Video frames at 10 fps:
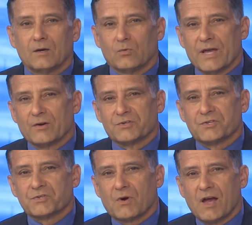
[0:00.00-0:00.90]
Raider is
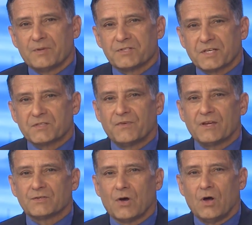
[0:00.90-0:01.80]
described as six
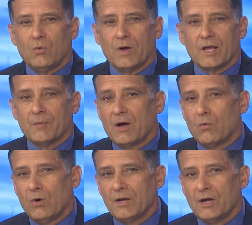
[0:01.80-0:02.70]
feet tall, weighing about
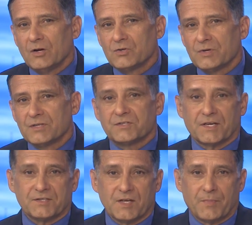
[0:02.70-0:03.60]

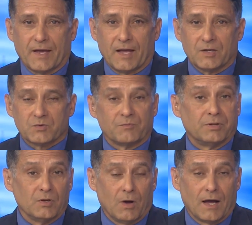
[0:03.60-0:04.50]
160 pounds with
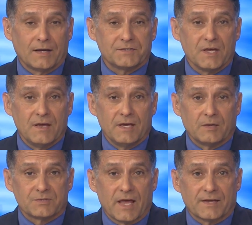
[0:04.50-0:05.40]
blue eyes.
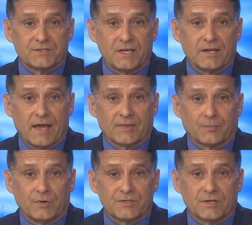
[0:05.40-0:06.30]
He was last seen at the
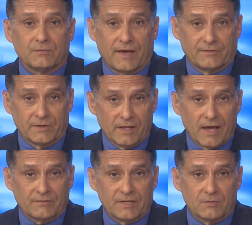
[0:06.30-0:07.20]
prison. After he
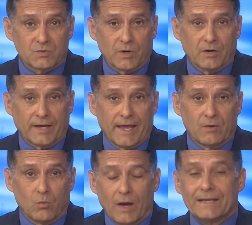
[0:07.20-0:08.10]
left, he was wearing a
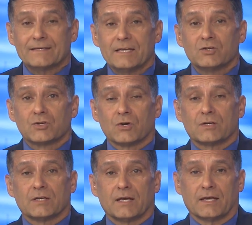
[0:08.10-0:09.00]
white
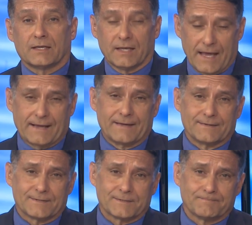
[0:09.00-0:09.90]
T-shirt and
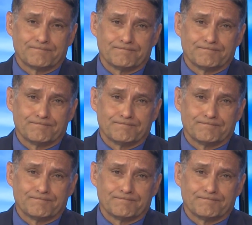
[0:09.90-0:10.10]
khakis.